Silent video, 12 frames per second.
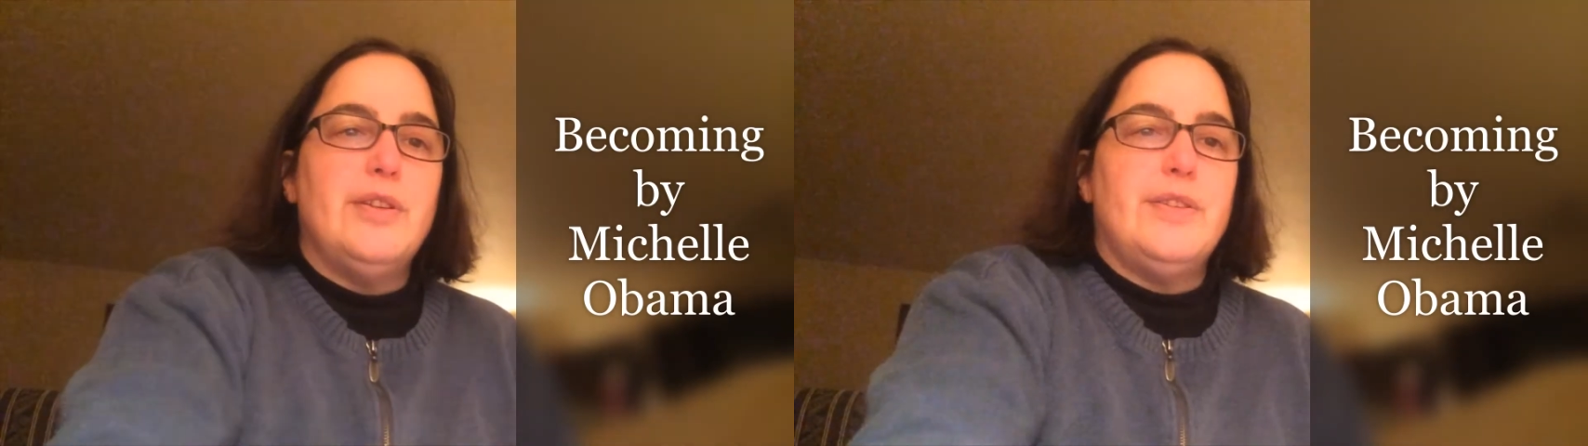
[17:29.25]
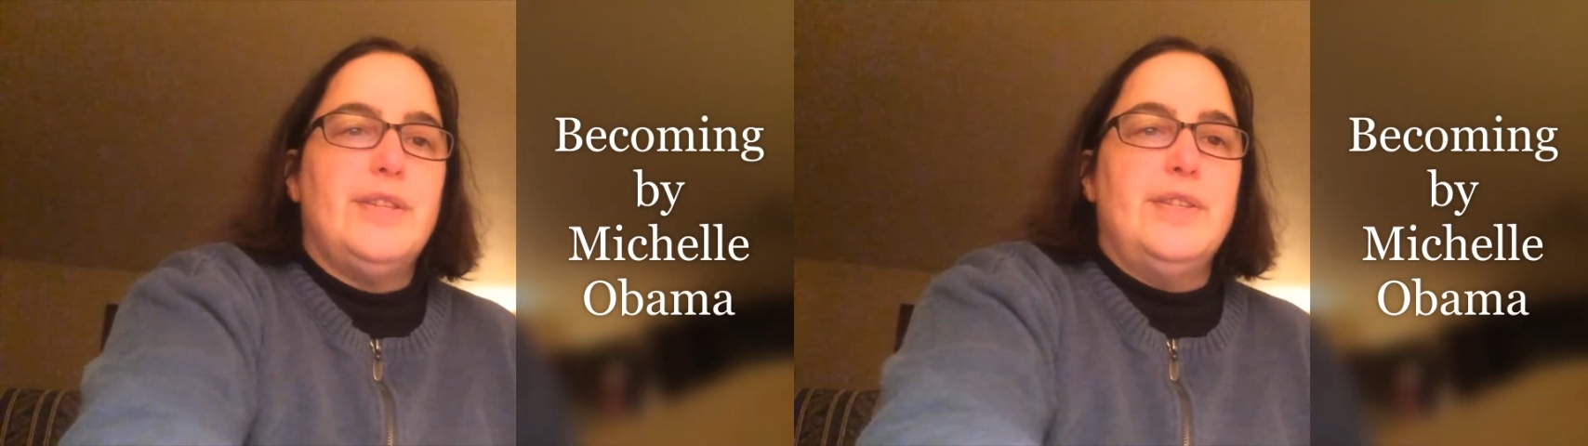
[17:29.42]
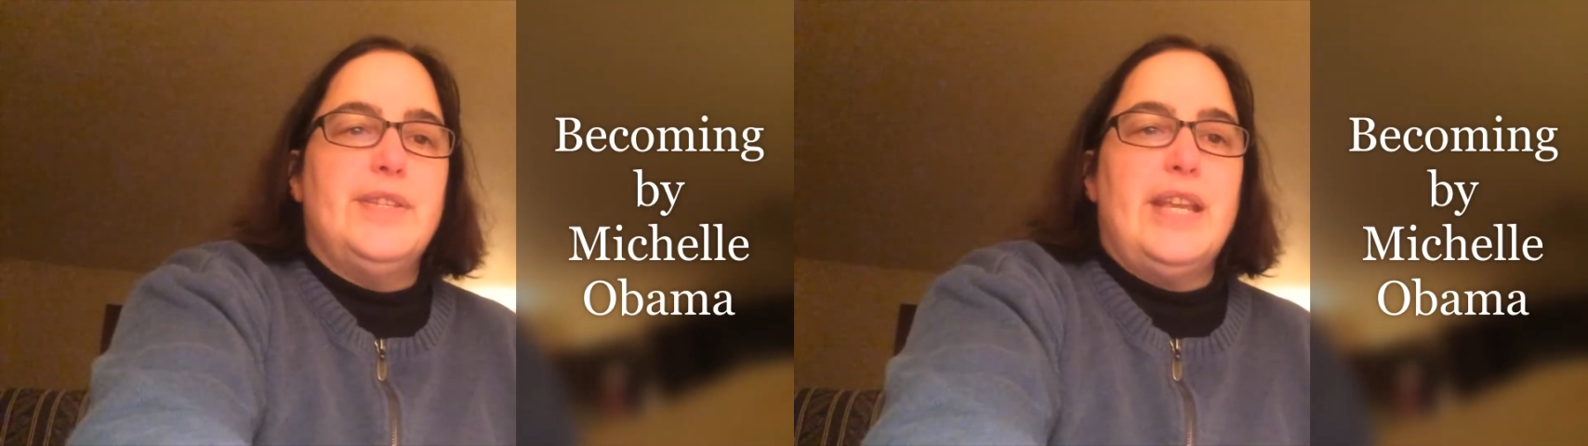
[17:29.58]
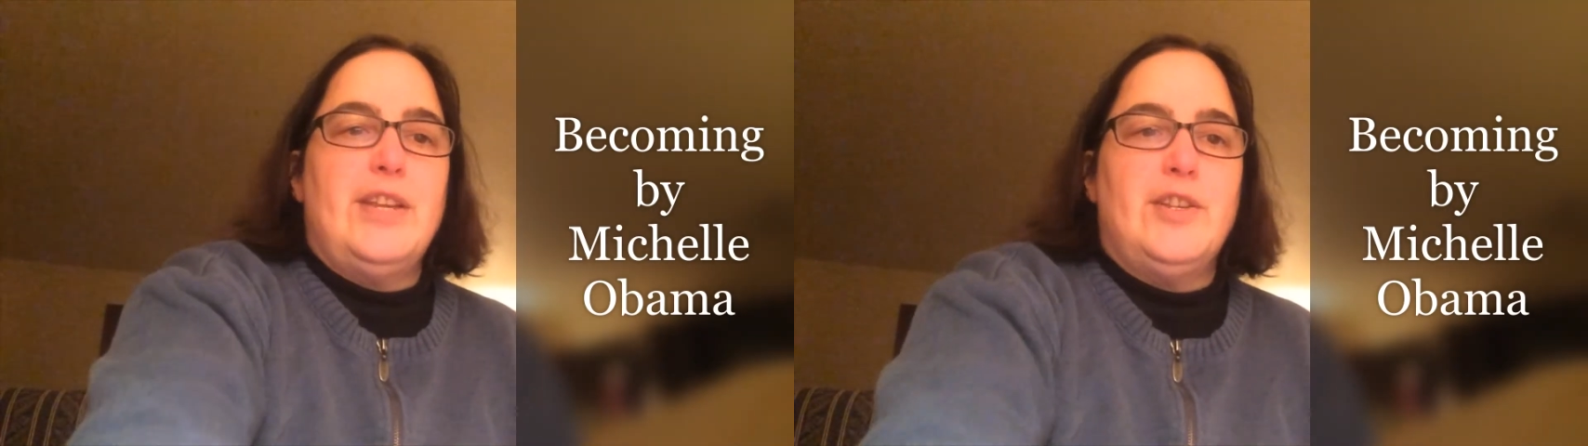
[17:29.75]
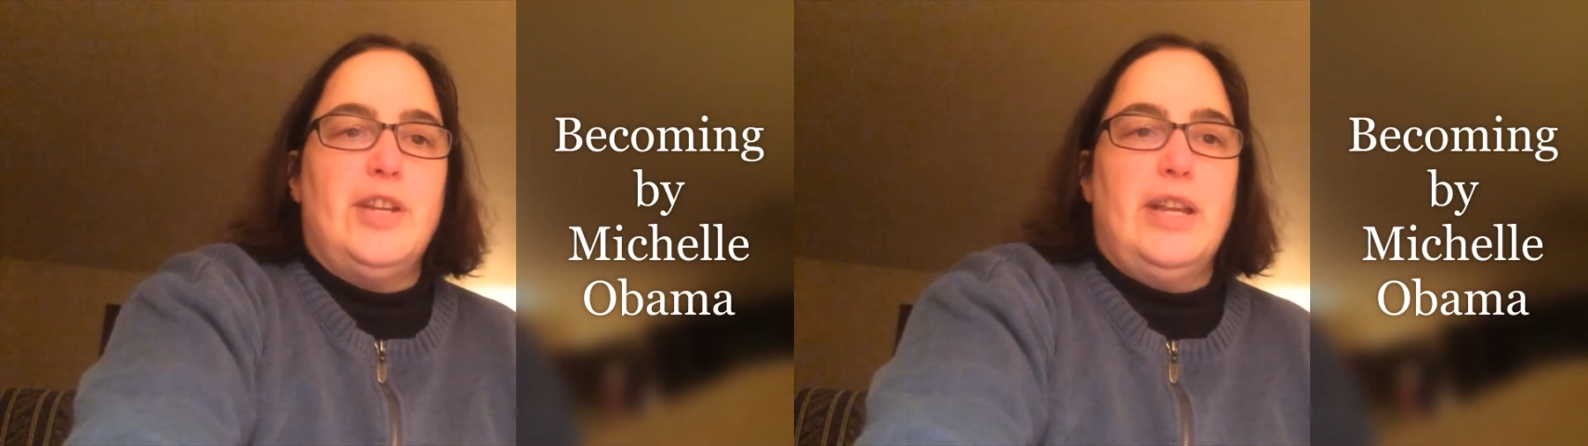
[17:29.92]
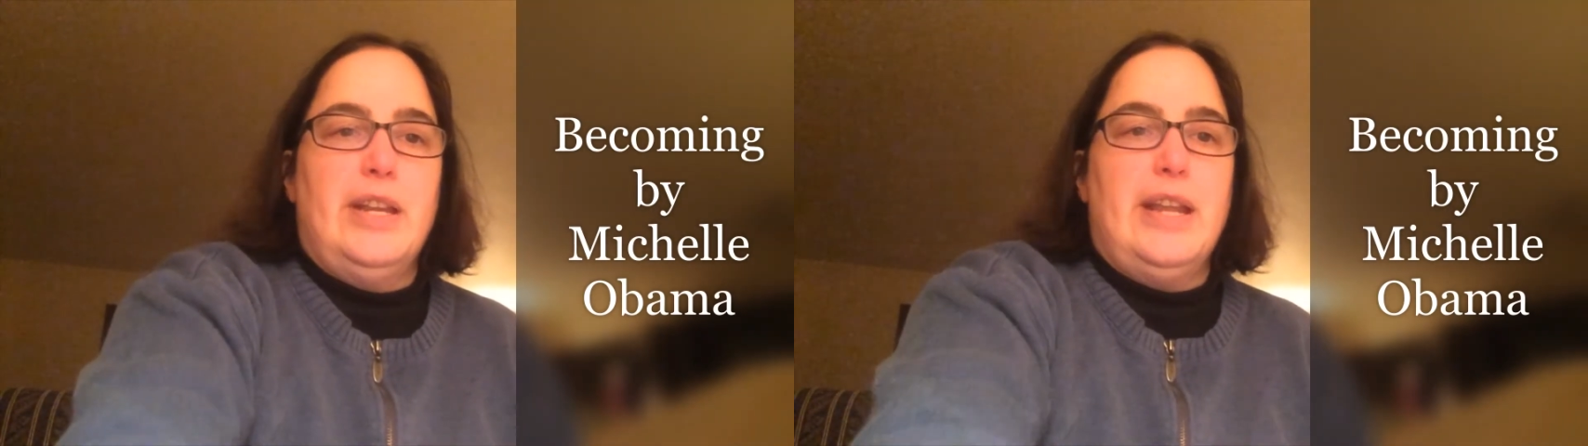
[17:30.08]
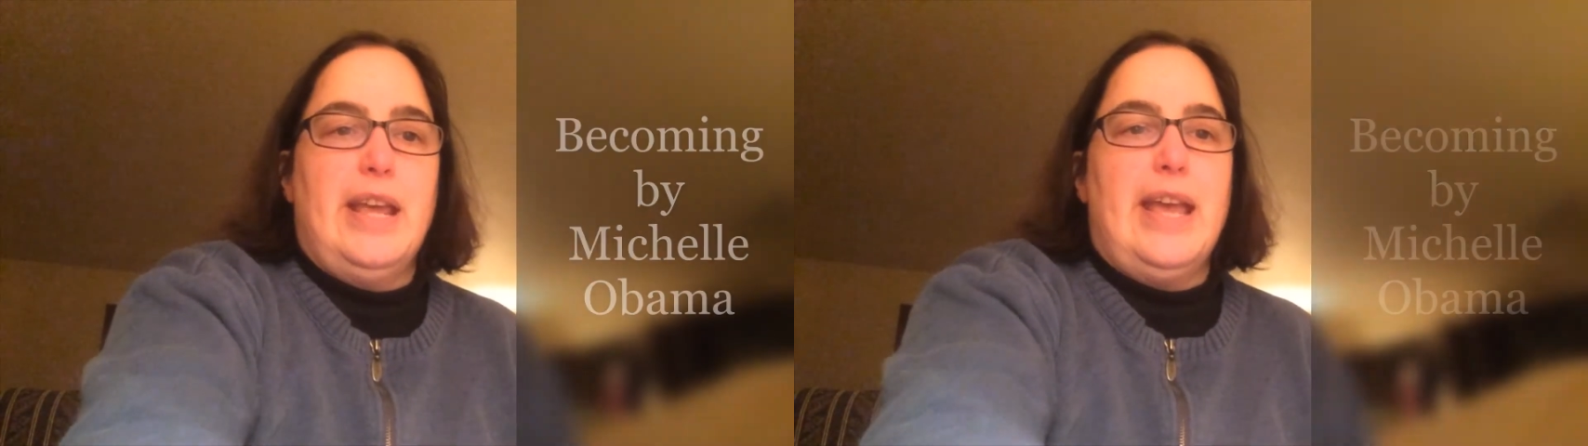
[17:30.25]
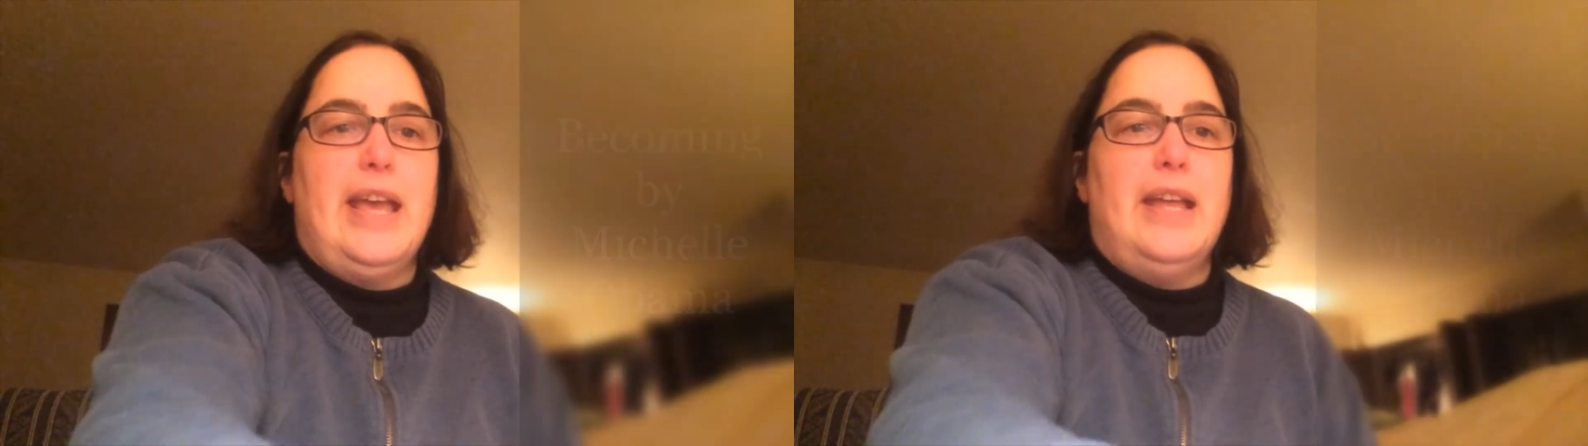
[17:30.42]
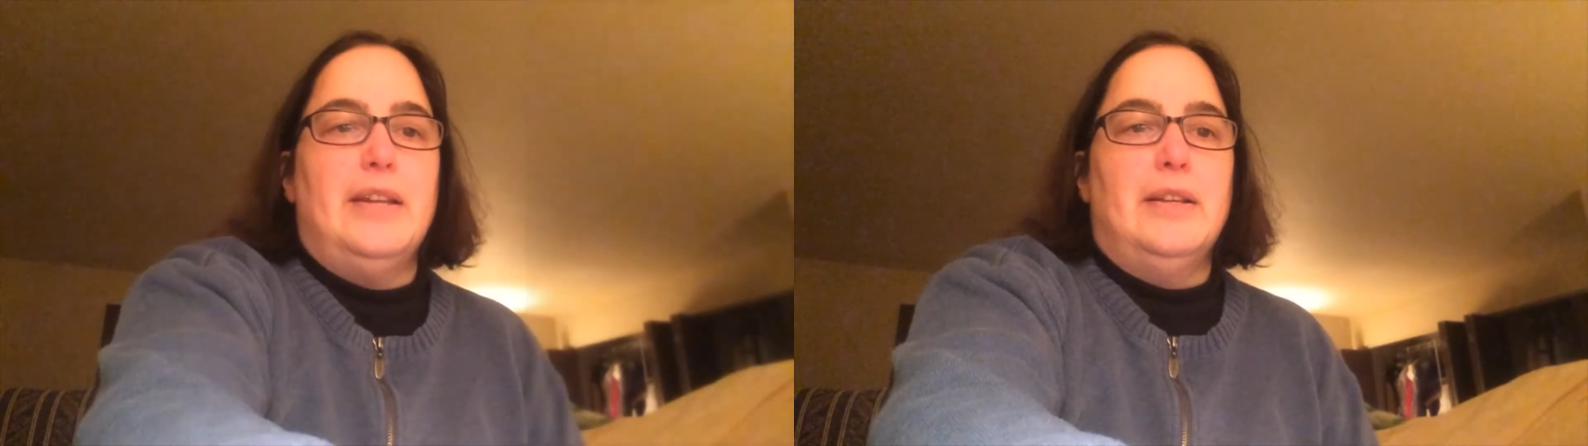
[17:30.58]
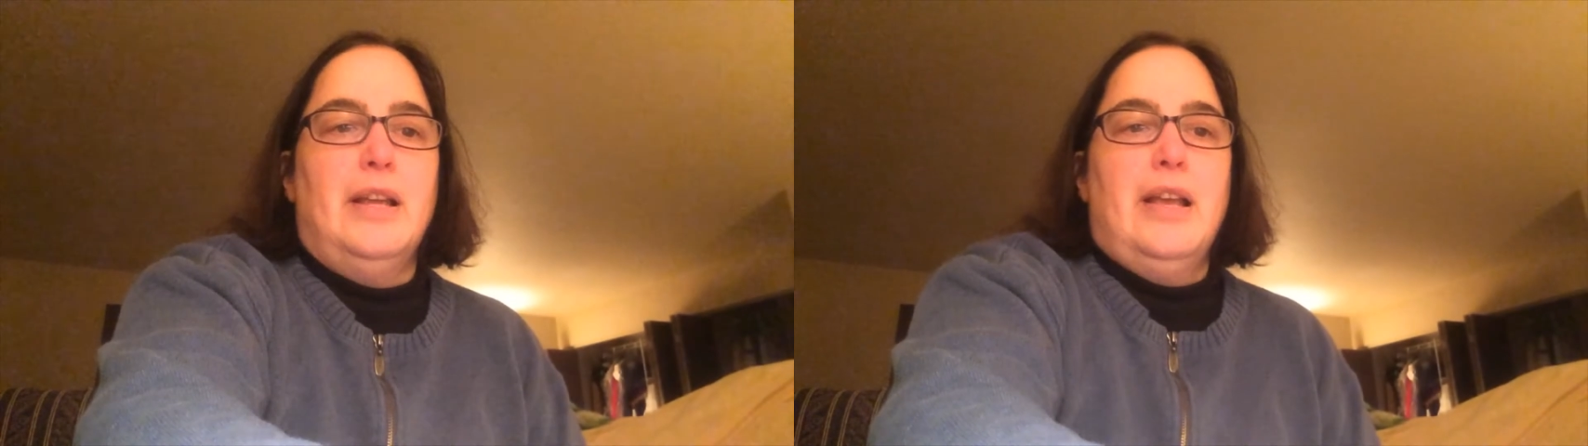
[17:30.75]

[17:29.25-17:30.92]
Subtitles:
sensation and